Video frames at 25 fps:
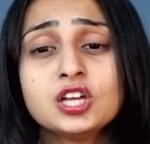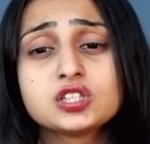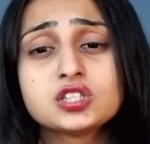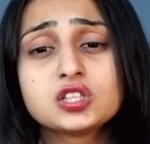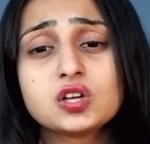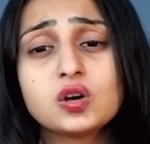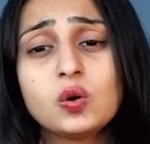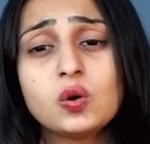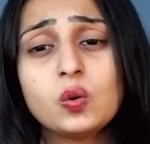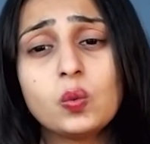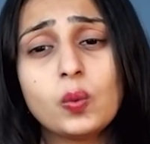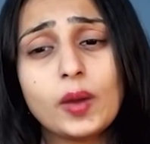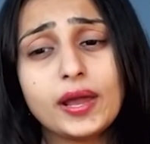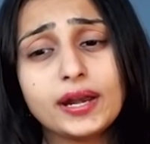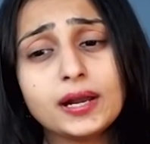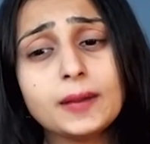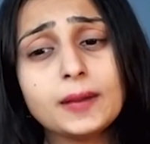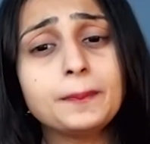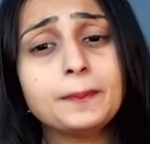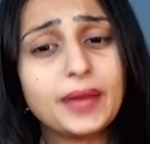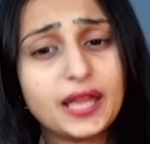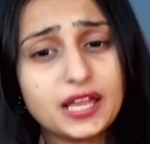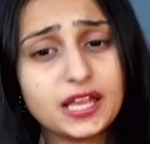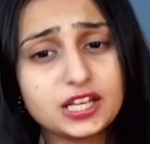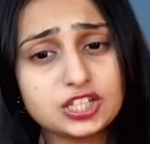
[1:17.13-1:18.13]
So when
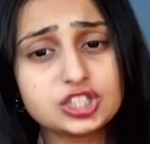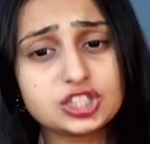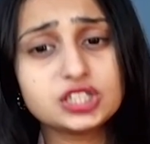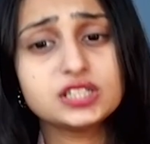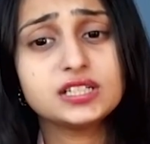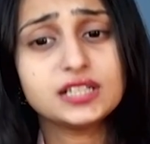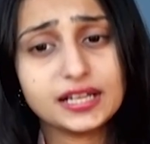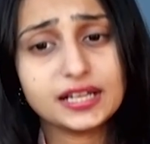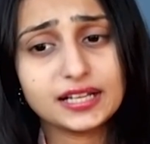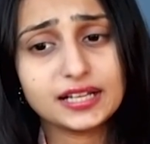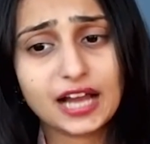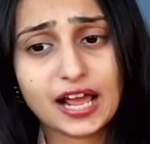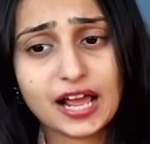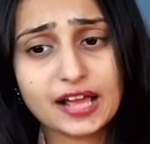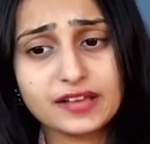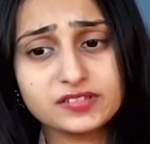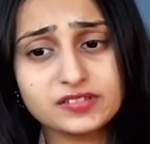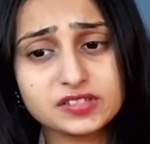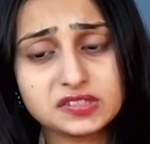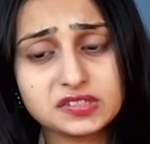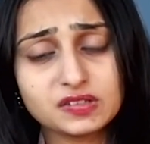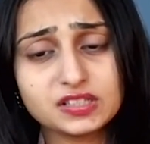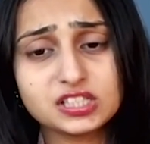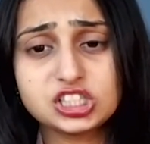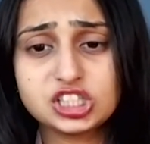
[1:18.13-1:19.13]
a patient
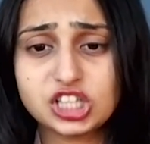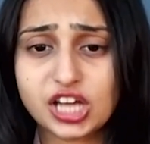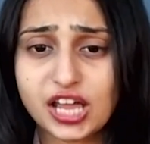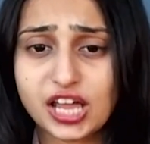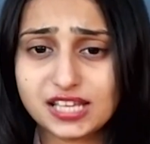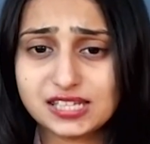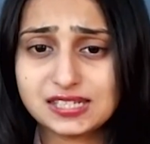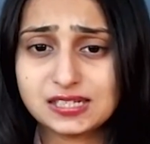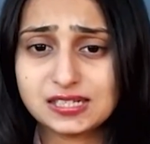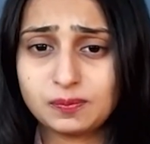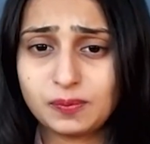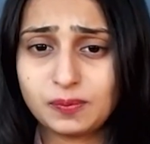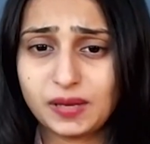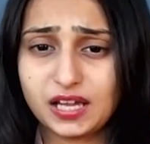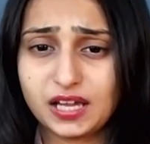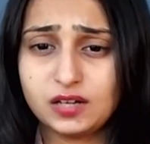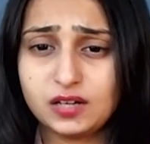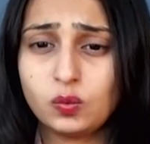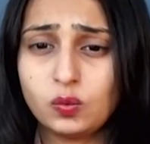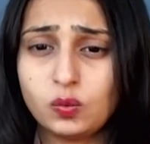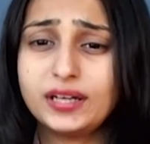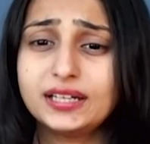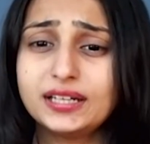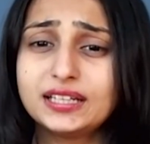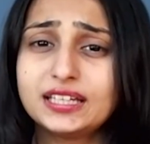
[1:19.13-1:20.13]
arrives with chest pain,
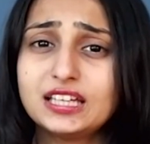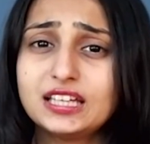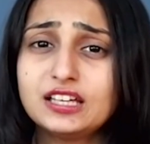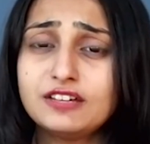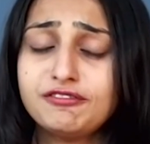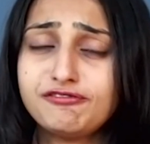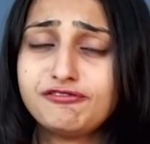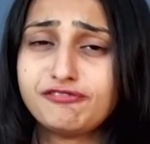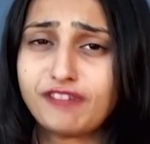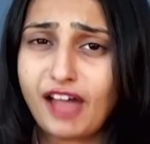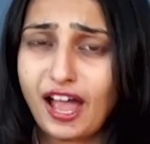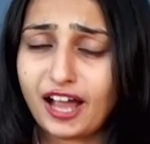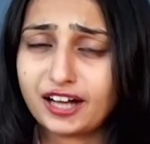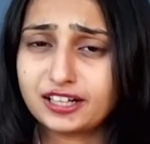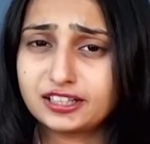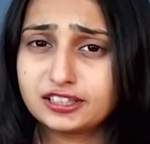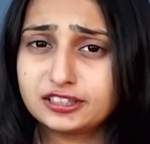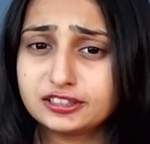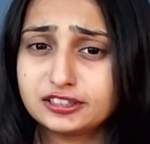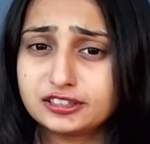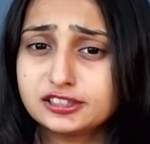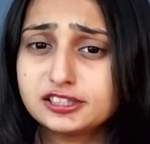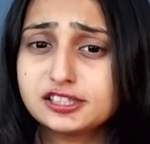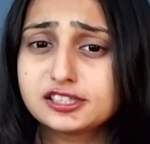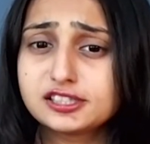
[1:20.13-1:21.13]
what key
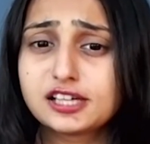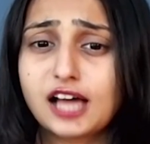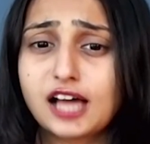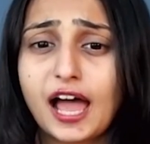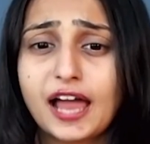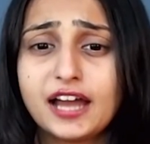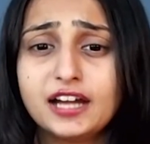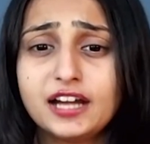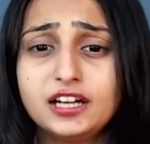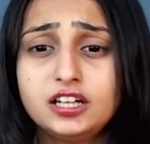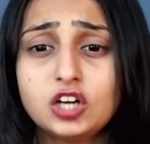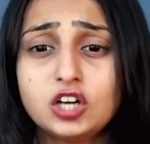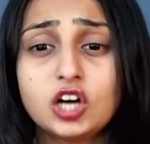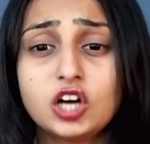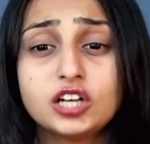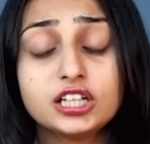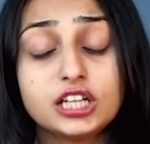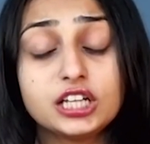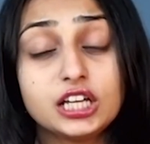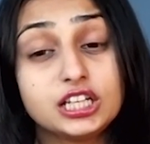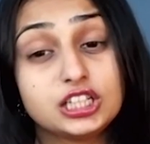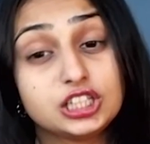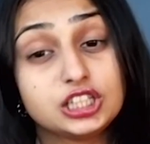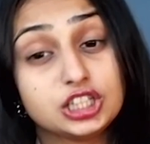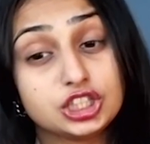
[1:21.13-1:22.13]
factors guide your
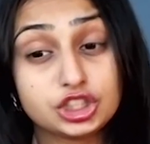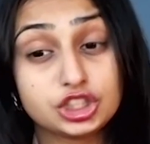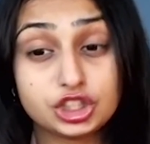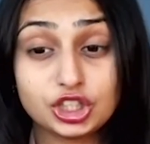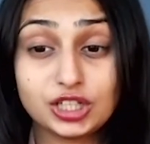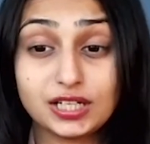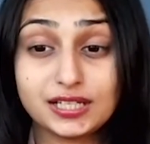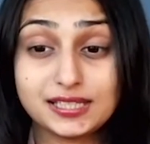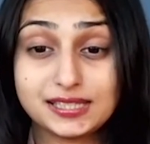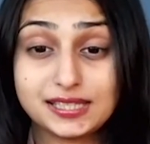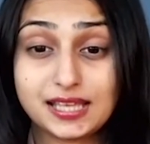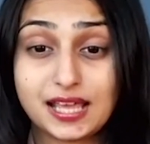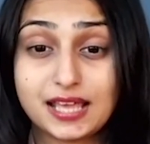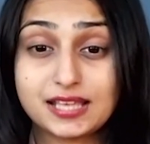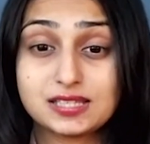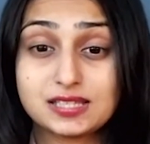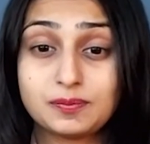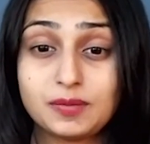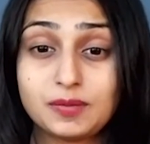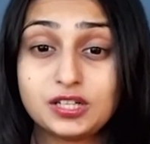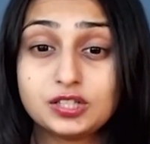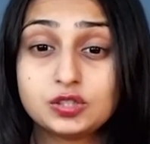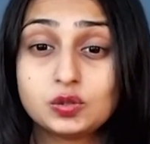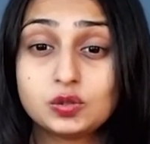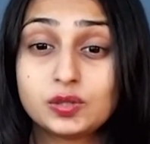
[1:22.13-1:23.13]
initial
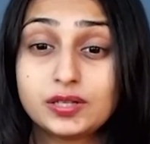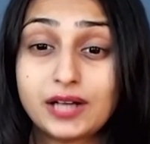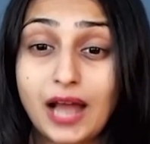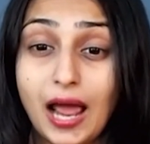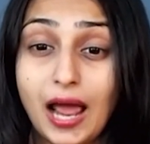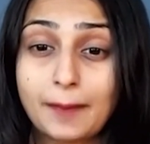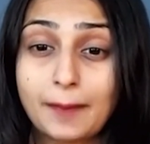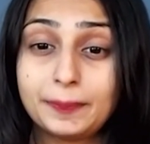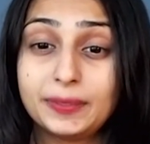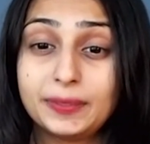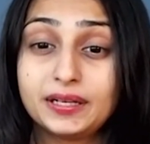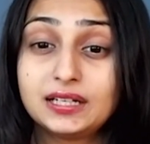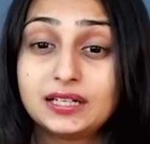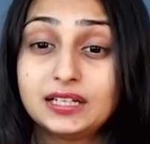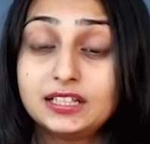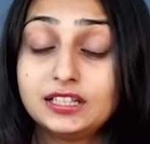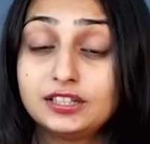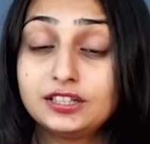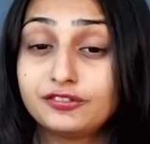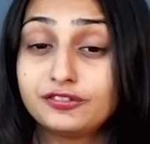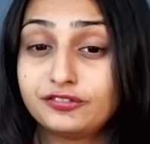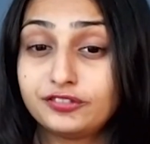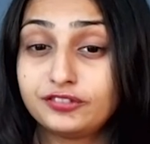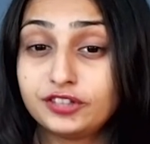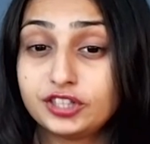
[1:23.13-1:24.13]
assessment to rapidly
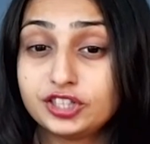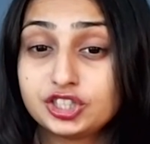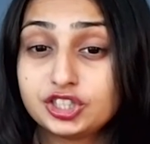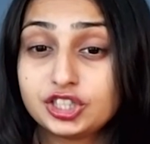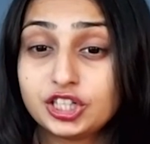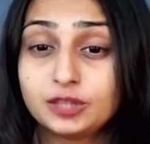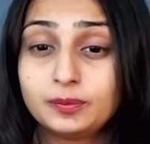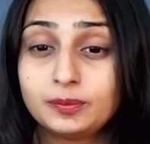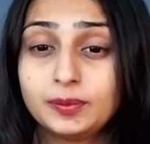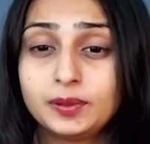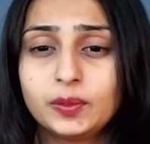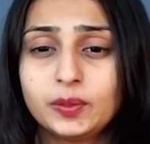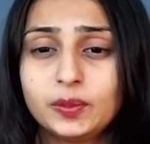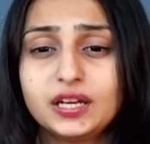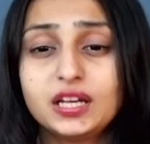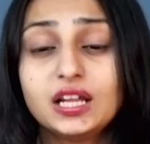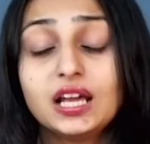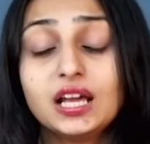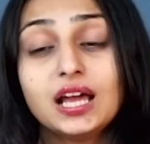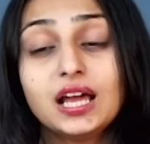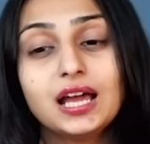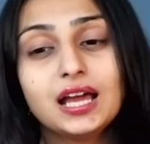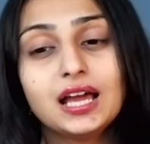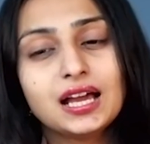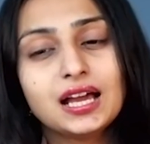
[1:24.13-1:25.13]
differentiate between
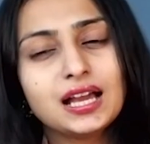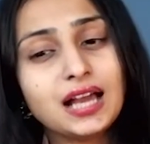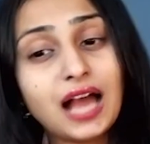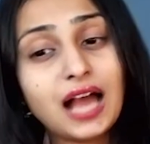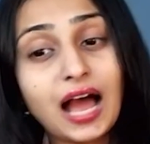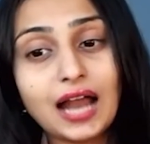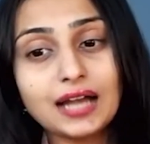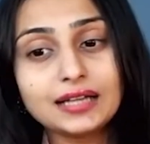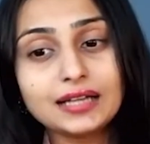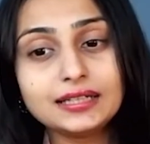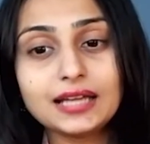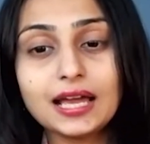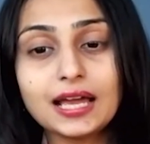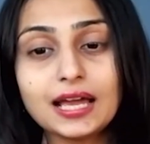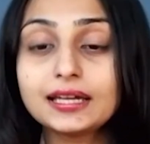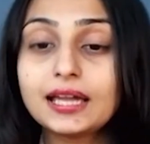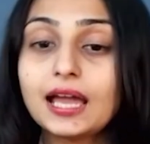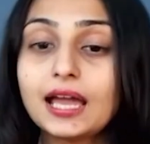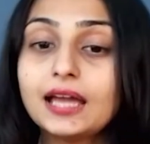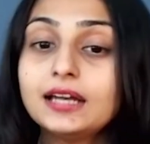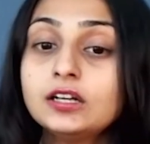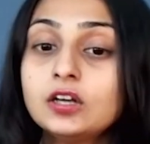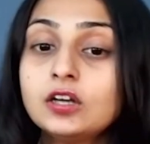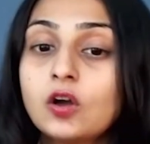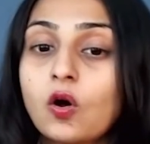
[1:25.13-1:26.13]
cardiac
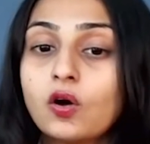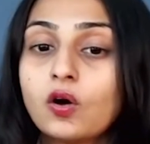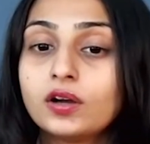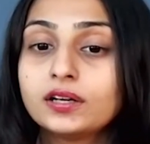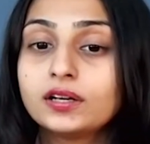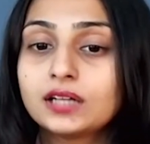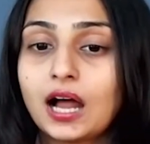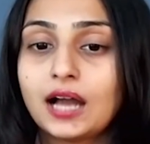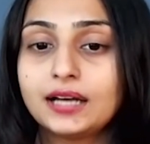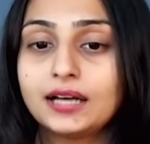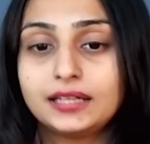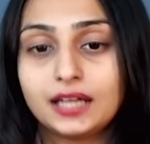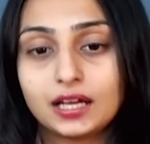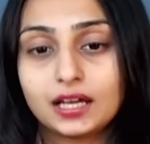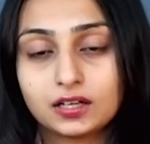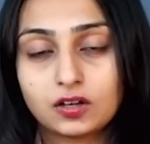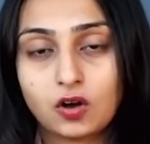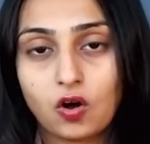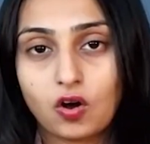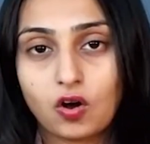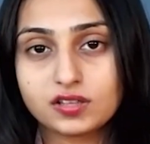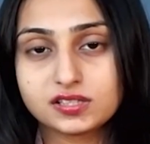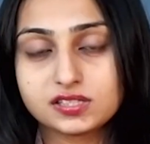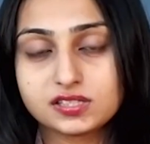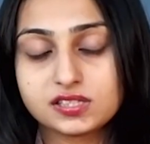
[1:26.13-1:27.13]
and non-cardiac
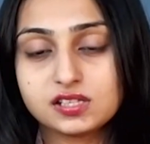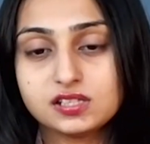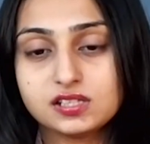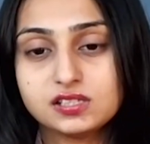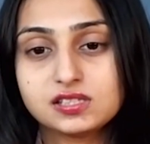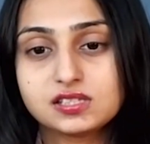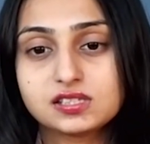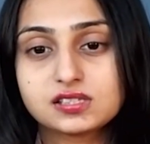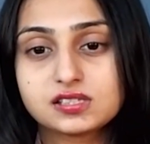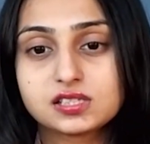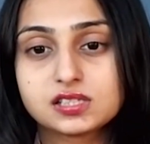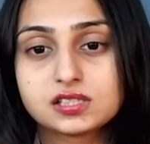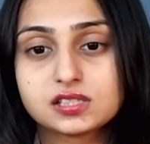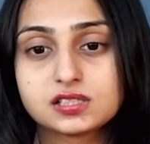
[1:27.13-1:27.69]
causes?